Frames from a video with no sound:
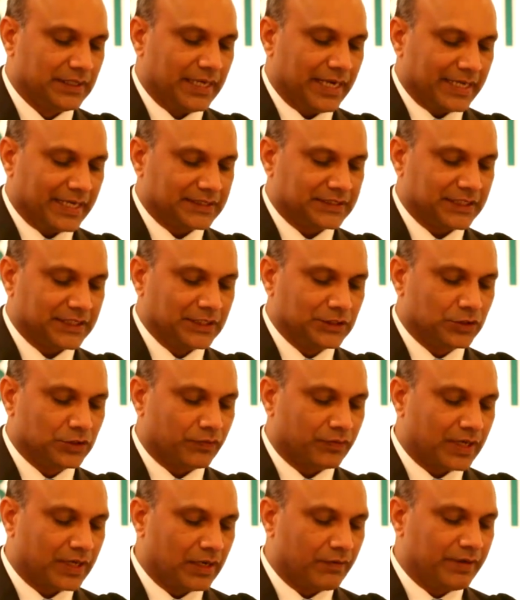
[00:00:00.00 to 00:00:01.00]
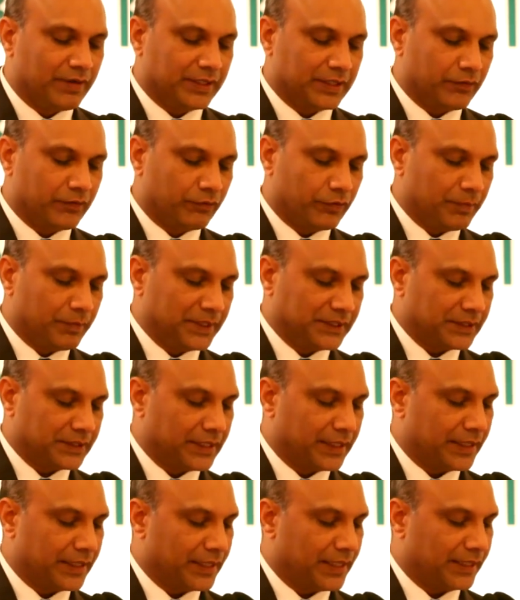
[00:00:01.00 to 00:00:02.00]
exchange of relevant information
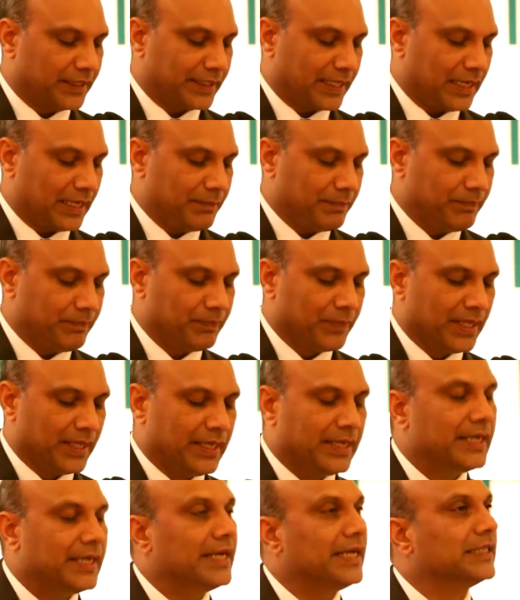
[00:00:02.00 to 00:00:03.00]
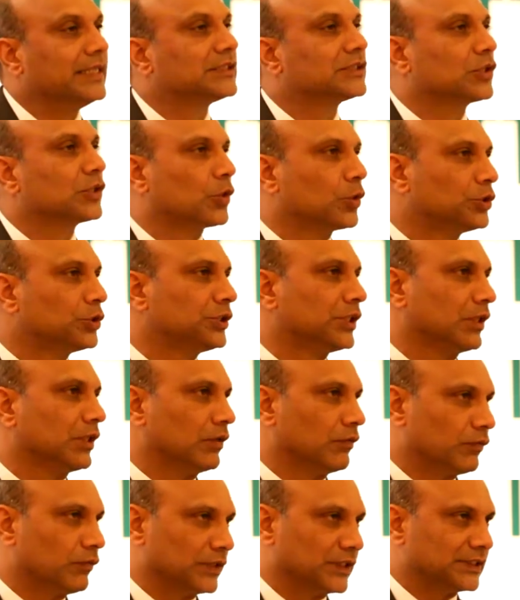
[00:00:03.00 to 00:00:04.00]
in real time is crucial
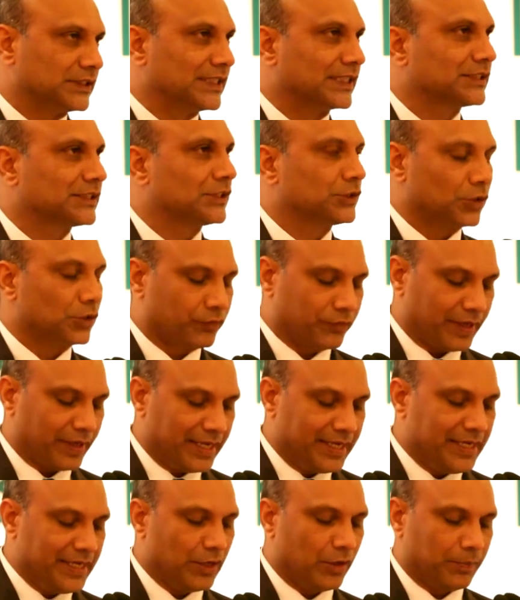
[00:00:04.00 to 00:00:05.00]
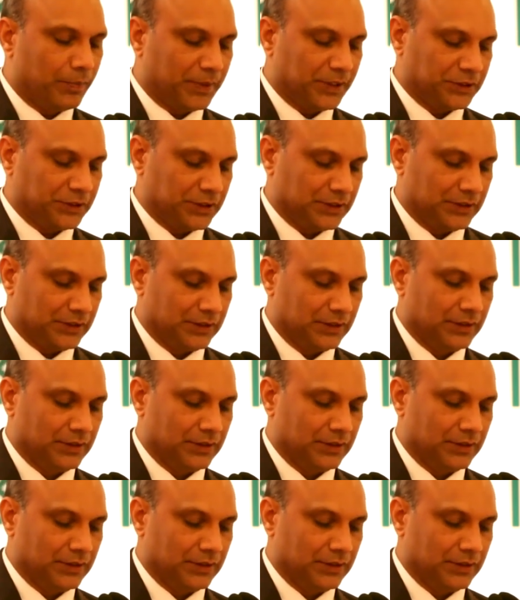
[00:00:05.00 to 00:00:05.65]
for the success of any operation.